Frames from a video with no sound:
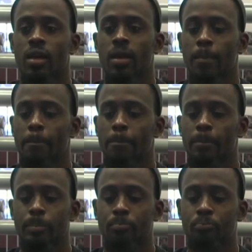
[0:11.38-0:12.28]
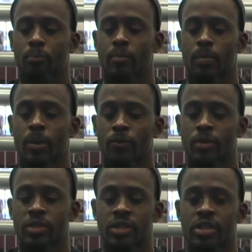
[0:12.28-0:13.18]
Um, my
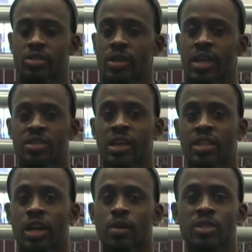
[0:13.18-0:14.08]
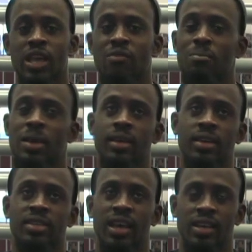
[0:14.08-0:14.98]
first initial action I thought was having panic
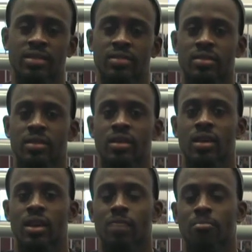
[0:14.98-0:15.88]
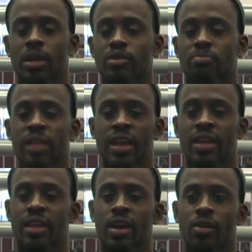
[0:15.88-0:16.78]
attacks. But I was
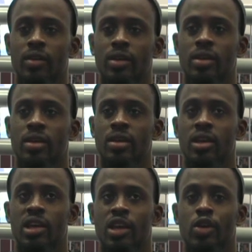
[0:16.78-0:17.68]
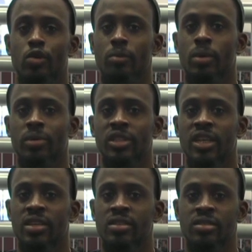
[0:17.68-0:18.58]
blacking out, couldn't remember
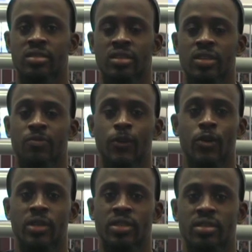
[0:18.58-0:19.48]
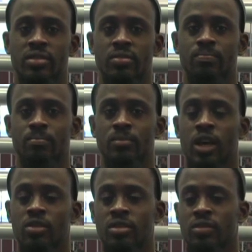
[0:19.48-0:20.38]
things, couldn't focus,
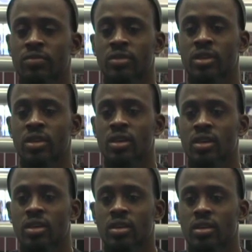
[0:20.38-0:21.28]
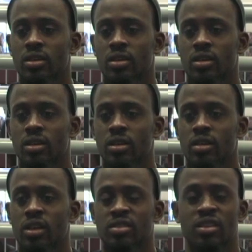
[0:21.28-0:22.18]
loss of
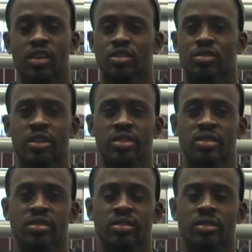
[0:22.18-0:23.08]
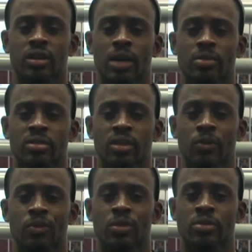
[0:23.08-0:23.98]
loss of concentration. You know, I was
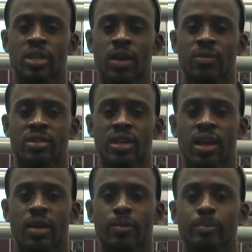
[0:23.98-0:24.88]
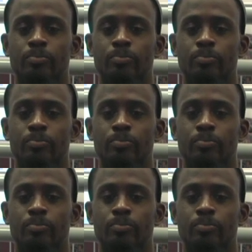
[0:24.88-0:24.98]
confused half the time.